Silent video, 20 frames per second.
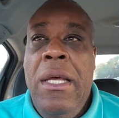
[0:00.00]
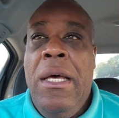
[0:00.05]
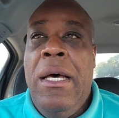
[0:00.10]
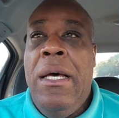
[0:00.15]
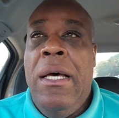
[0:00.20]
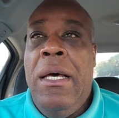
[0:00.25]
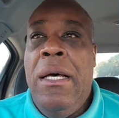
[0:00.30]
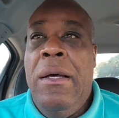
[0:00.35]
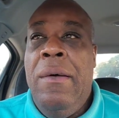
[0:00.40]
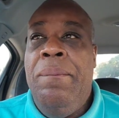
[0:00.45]

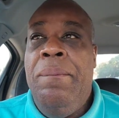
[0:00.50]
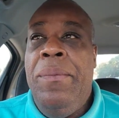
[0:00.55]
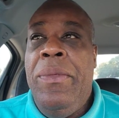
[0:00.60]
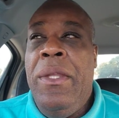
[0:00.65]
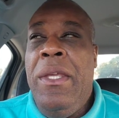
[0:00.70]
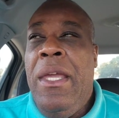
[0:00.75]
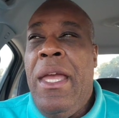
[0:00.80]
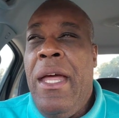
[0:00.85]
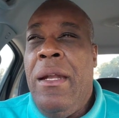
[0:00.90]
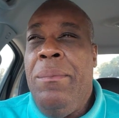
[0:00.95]
Um,
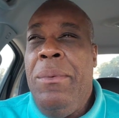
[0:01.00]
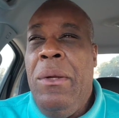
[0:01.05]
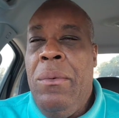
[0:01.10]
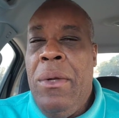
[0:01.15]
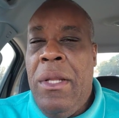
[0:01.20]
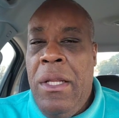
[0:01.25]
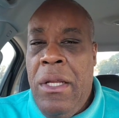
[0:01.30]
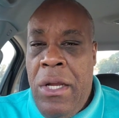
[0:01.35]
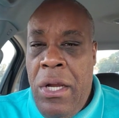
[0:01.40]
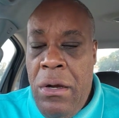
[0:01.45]
you got to be
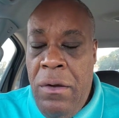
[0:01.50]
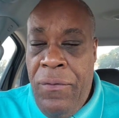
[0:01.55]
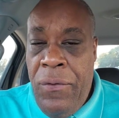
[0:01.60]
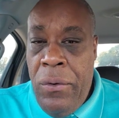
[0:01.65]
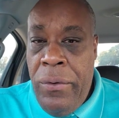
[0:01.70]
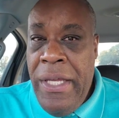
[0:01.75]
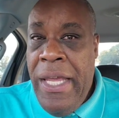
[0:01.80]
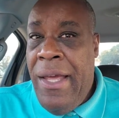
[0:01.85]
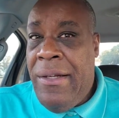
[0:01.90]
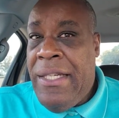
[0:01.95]
really
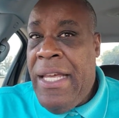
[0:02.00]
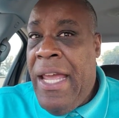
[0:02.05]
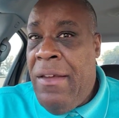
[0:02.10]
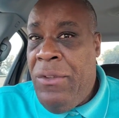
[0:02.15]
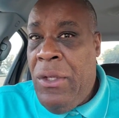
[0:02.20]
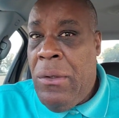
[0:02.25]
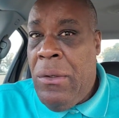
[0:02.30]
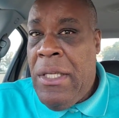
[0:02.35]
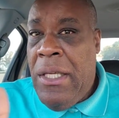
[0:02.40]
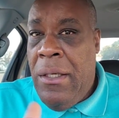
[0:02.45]
careful. You have to have
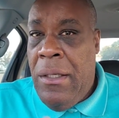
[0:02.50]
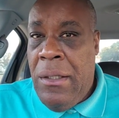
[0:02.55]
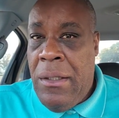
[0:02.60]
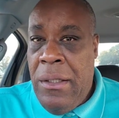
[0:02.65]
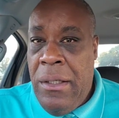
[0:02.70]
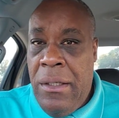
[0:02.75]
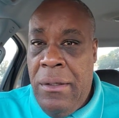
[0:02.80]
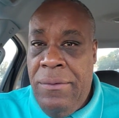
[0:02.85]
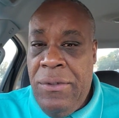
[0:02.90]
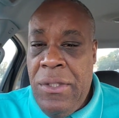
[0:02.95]
your kid
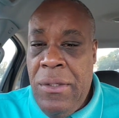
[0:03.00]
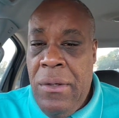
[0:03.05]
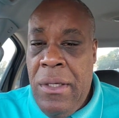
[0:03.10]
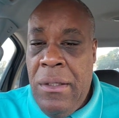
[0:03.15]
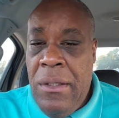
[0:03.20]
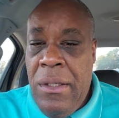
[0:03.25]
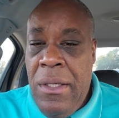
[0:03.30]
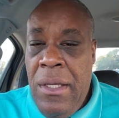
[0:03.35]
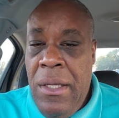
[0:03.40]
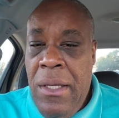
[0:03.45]
gloves on,
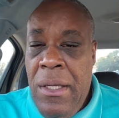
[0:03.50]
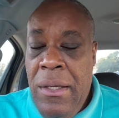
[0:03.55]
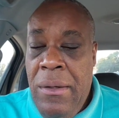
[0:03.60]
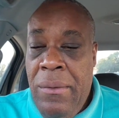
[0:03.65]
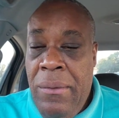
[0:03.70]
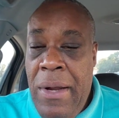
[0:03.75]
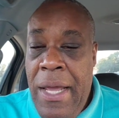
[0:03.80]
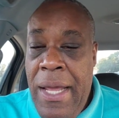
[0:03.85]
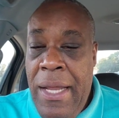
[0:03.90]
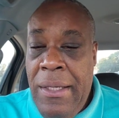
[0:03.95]

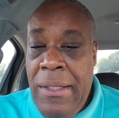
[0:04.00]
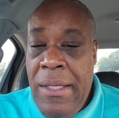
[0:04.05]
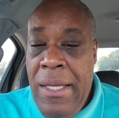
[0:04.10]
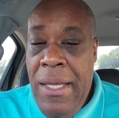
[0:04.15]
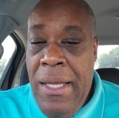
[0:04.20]
right?